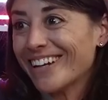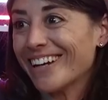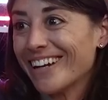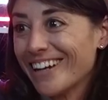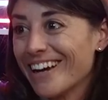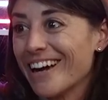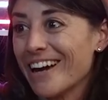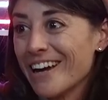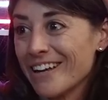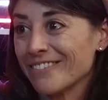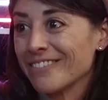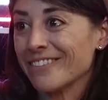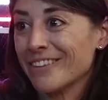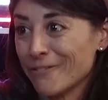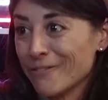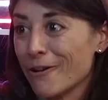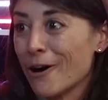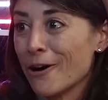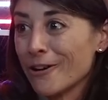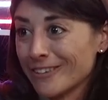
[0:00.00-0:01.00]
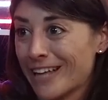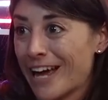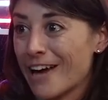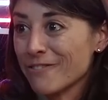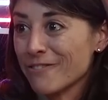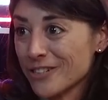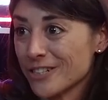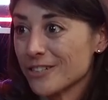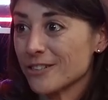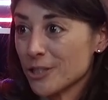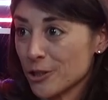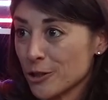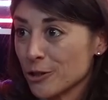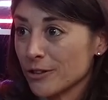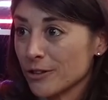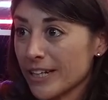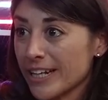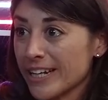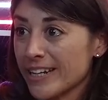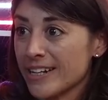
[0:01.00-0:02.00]
uh, the far left,
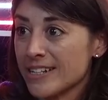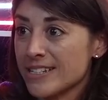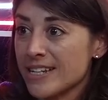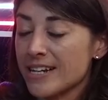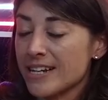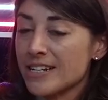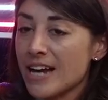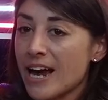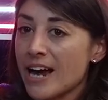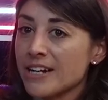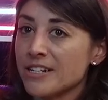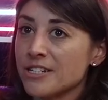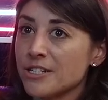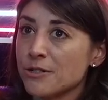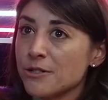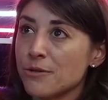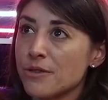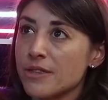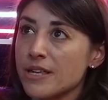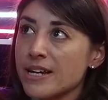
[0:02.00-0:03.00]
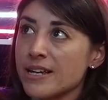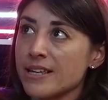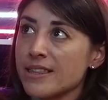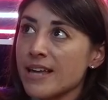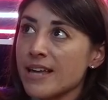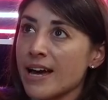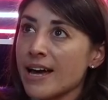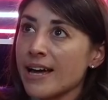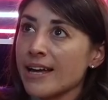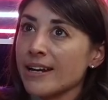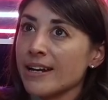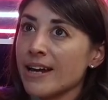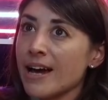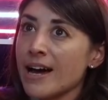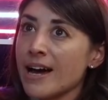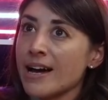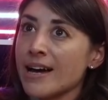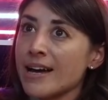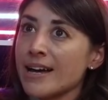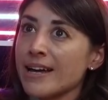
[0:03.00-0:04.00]
truly, because I I do think that
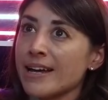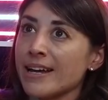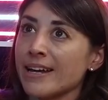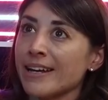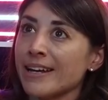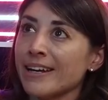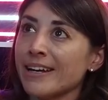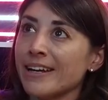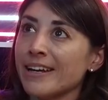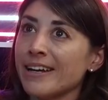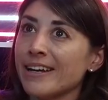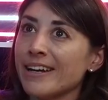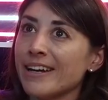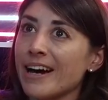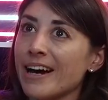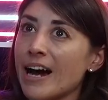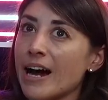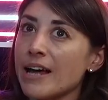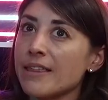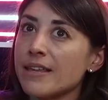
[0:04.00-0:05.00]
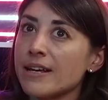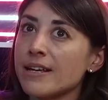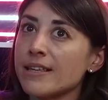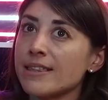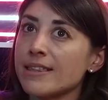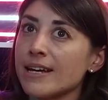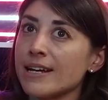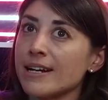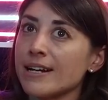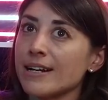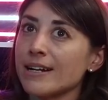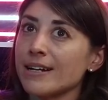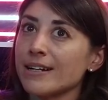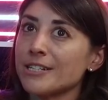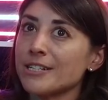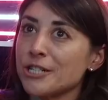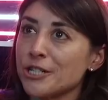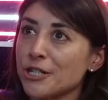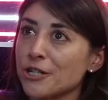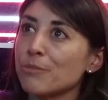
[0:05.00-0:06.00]
uh, I think that
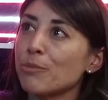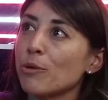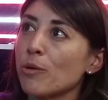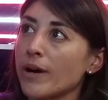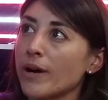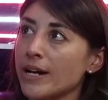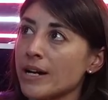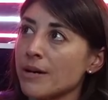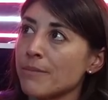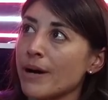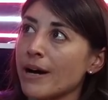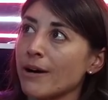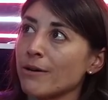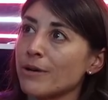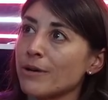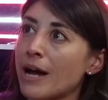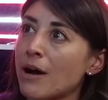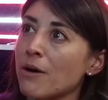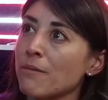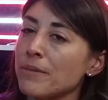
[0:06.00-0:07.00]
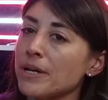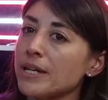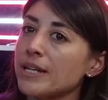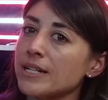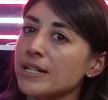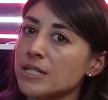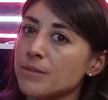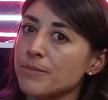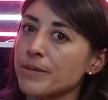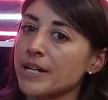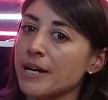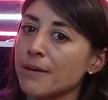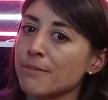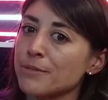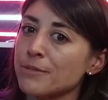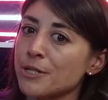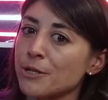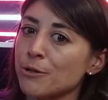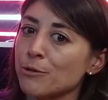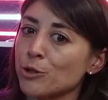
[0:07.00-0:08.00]
to your point about how media has become
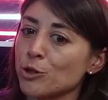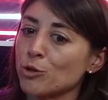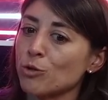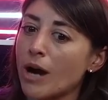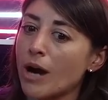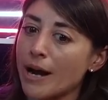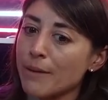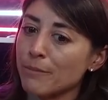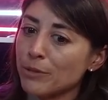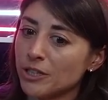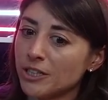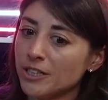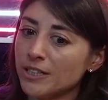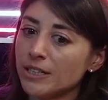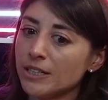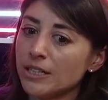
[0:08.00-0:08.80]
so tribal,